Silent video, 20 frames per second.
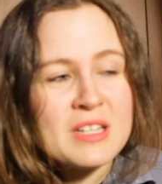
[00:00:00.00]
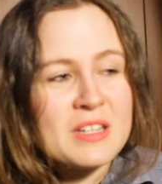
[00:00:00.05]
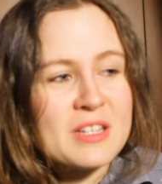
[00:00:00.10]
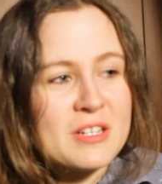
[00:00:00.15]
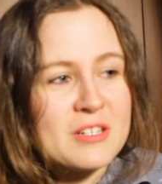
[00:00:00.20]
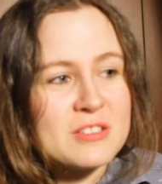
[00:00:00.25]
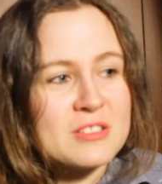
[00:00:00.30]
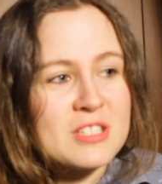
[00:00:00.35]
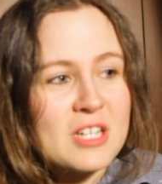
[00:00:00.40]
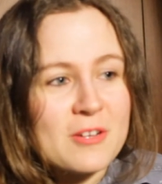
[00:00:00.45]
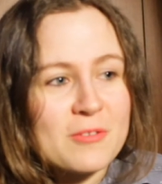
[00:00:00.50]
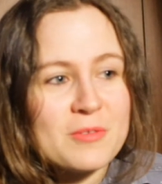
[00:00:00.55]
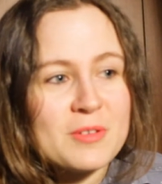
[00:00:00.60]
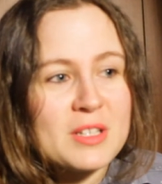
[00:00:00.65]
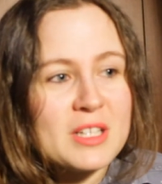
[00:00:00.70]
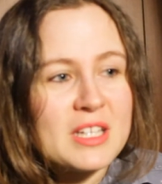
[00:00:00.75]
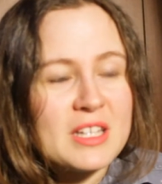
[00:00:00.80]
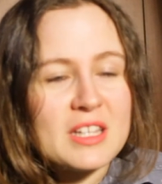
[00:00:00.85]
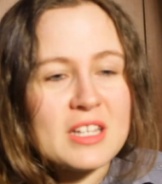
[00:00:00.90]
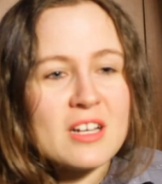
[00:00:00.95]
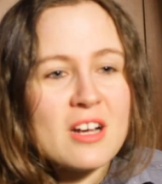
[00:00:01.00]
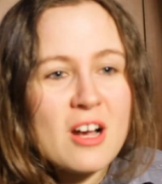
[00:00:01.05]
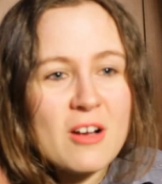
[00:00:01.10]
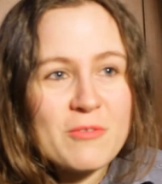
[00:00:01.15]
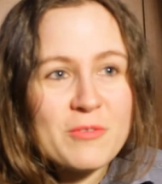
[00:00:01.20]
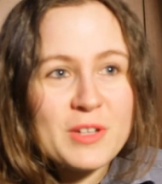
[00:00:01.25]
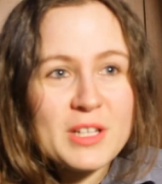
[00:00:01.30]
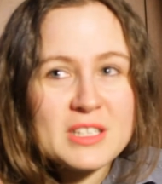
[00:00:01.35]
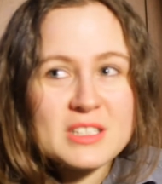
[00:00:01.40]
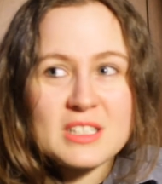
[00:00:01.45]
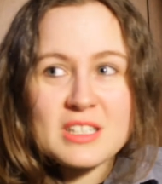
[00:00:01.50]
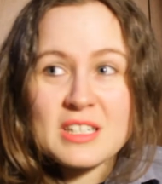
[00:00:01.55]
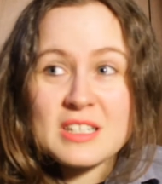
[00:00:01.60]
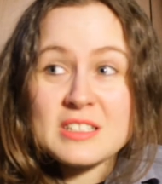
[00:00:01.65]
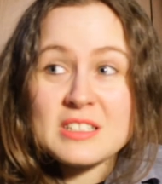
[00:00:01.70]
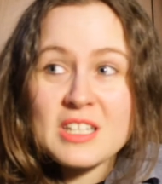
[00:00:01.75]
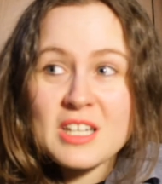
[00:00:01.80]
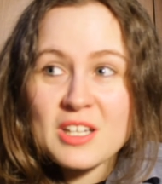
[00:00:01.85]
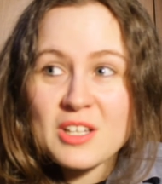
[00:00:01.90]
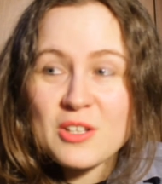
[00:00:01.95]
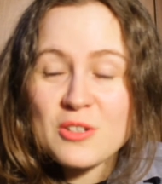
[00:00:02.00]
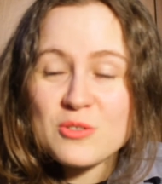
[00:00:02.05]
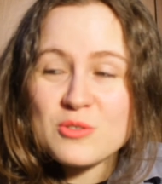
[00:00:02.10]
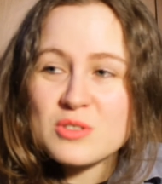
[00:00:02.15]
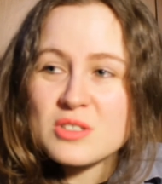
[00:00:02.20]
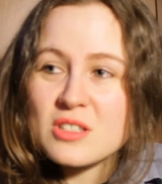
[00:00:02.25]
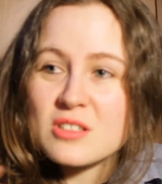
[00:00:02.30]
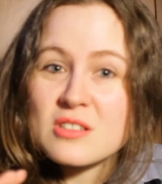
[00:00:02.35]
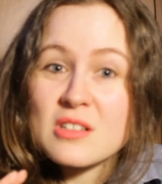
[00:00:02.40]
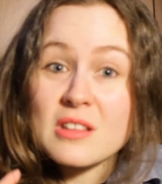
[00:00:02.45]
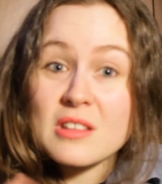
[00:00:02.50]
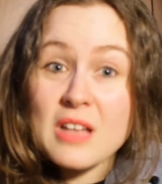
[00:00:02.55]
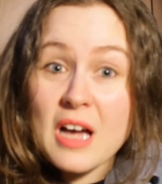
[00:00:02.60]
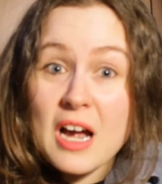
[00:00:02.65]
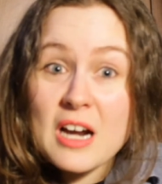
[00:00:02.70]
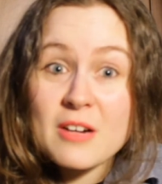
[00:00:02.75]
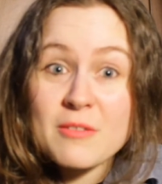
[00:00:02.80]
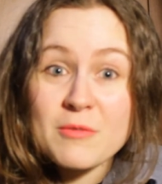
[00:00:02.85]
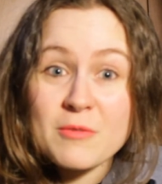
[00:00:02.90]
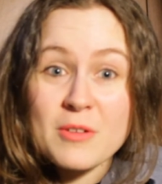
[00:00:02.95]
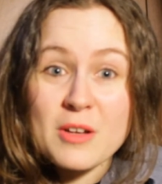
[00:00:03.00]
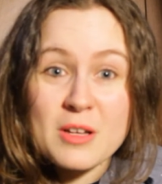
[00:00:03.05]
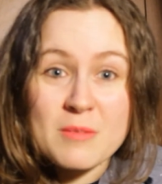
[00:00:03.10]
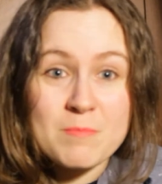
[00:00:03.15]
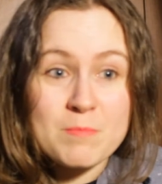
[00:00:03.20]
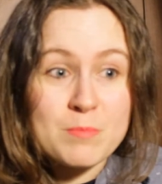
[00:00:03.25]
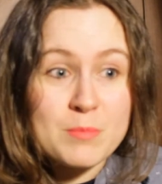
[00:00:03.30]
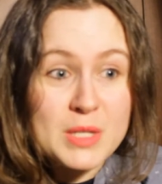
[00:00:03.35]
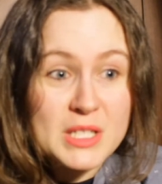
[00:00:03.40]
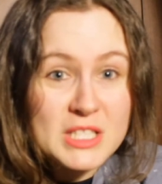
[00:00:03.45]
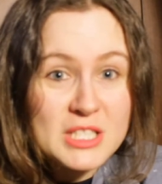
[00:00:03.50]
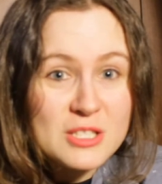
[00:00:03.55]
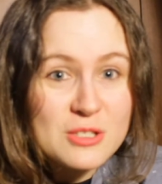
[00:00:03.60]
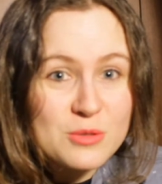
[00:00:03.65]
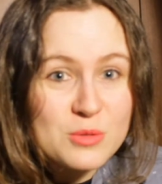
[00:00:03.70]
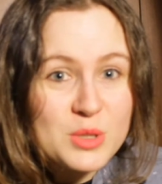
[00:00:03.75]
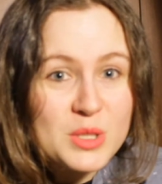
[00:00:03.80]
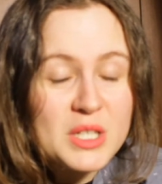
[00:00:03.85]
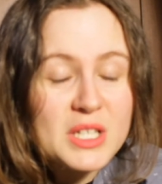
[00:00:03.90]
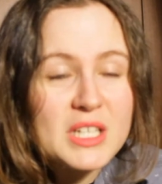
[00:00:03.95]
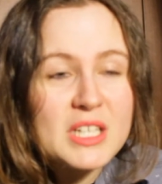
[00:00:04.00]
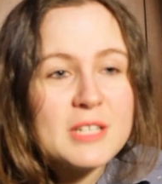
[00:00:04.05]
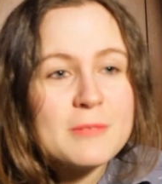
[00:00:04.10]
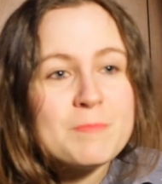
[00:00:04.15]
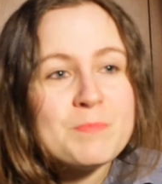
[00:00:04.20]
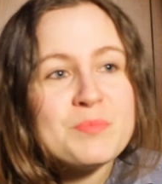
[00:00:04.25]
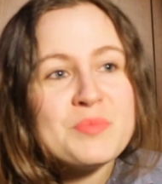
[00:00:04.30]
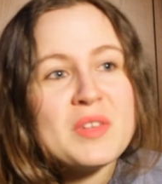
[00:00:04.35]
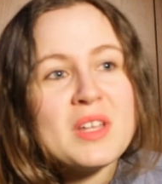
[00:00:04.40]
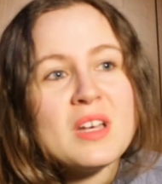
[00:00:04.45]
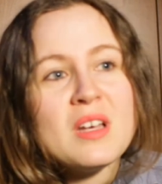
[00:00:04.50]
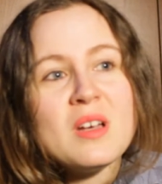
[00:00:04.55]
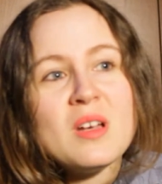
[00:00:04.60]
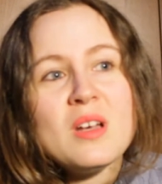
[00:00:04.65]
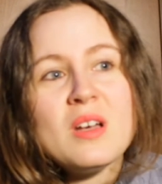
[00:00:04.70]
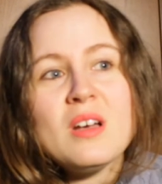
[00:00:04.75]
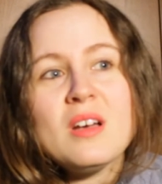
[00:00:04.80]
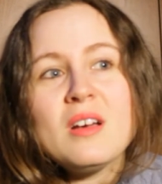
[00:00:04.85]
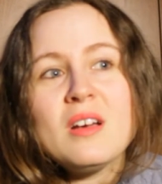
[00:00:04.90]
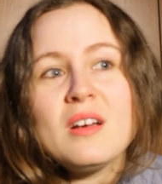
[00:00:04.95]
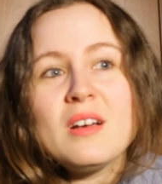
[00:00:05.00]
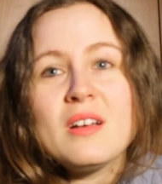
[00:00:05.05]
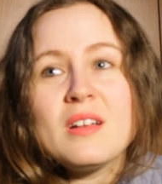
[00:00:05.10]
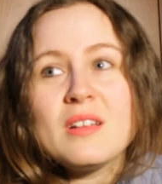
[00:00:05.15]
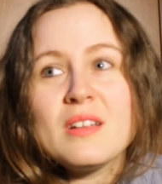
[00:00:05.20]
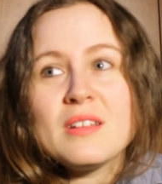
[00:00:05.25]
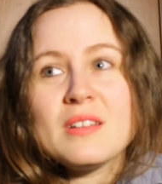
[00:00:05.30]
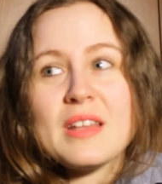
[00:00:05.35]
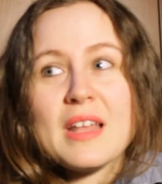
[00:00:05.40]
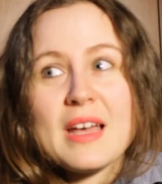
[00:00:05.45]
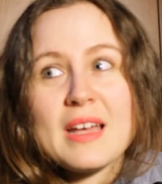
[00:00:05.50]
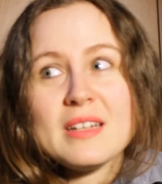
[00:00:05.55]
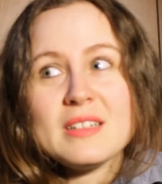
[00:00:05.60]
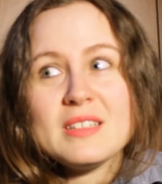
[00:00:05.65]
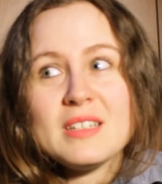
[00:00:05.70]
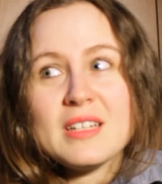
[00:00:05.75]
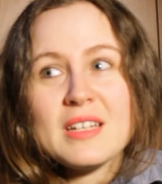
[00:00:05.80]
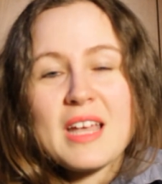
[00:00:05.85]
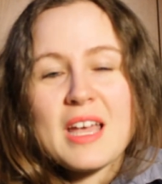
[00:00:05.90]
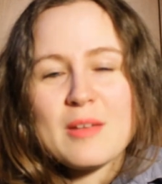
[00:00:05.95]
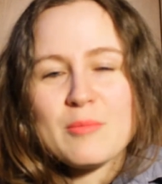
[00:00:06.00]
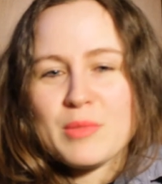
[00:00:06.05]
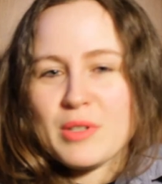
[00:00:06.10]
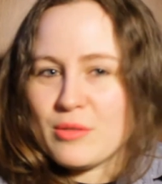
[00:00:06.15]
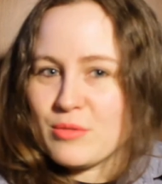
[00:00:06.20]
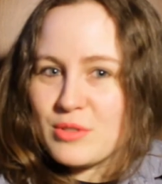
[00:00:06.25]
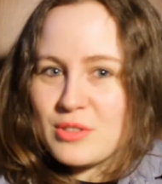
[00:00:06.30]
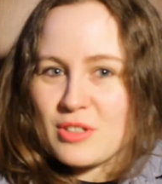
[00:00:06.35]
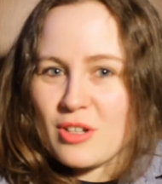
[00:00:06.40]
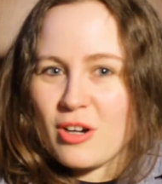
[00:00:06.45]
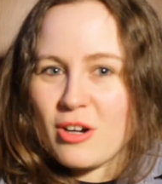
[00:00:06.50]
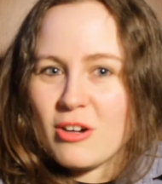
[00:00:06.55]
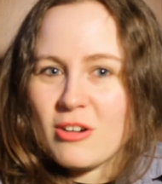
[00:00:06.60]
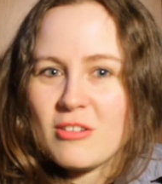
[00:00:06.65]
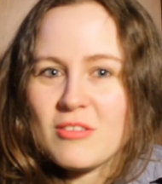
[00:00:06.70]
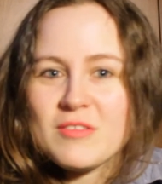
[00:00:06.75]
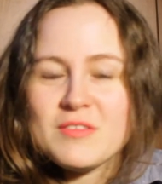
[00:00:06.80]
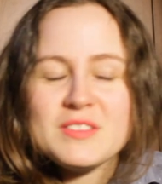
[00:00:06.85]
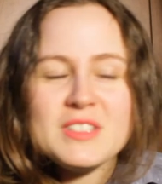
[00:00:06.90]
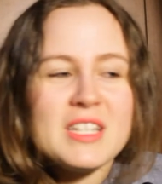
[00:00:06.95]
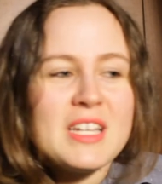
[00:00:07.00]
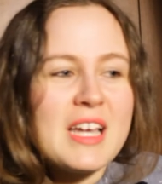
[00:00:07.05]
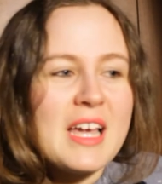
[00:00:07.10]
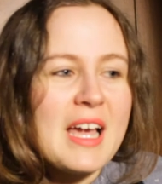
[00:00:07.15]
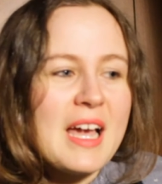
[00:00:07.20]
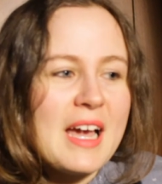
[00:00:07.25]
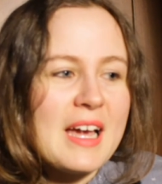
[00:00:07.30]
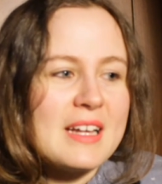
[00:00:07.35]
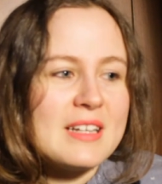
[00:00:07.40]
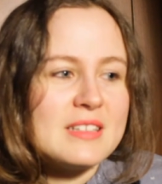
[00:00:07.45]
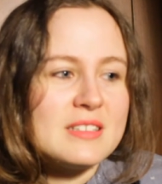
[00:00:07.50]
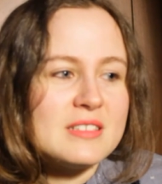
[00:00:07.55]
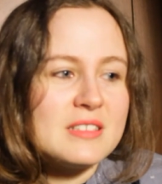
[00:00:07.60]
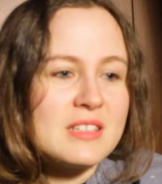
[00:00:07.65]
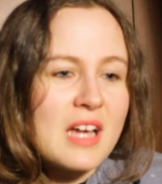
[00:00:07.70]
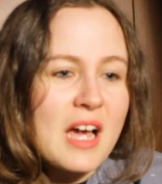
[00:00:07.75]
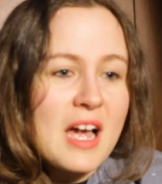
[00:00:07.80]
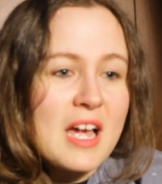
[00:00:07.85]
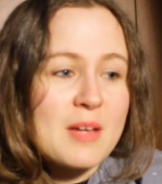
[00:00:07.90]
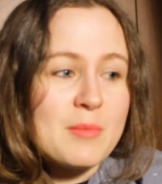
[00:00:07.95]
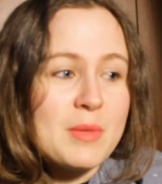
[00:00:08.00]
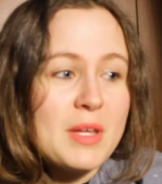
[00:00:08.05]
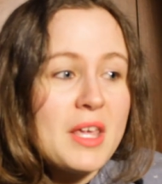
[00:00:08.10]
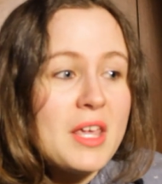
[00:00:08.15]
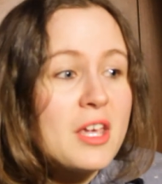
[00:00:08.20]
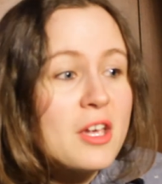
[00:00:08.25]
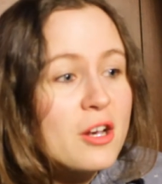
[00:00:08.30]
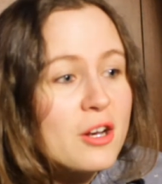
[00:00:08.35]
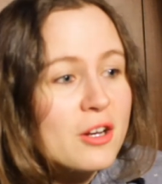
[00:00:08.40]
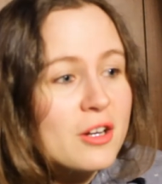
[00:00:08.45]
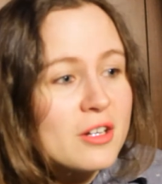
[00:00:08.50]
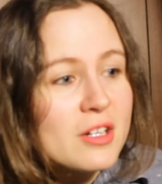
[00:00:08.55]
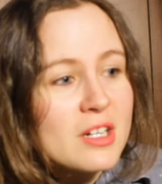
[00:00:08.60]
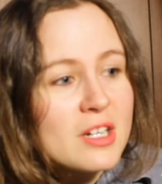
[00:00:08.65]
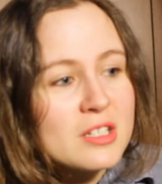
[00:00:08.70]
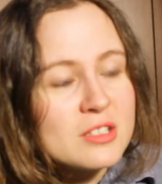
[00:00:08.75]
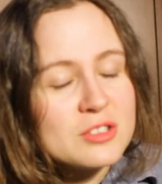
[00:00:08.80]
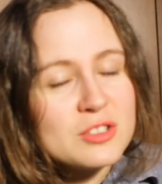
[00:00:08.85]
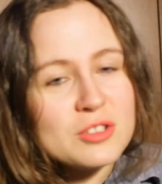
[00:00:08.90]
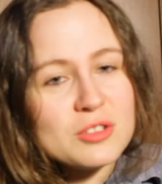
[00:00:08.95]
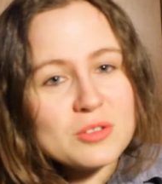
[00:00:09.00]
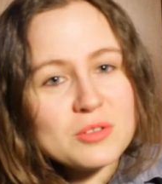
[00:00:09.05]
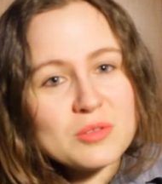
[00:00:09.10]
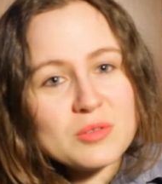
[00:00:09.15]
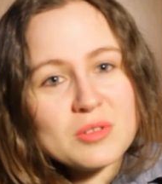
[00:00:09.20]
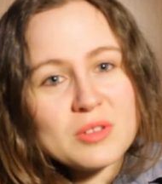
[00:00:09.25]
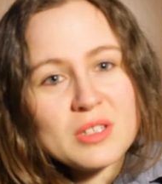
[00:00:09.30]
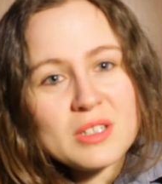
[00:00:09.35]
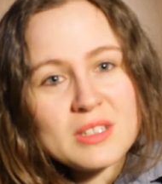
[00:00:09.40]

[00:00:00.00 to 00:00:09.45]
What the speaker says: There's definitely, the conflict continues. There's a lot of mystery that can be resolved, and I'm eager to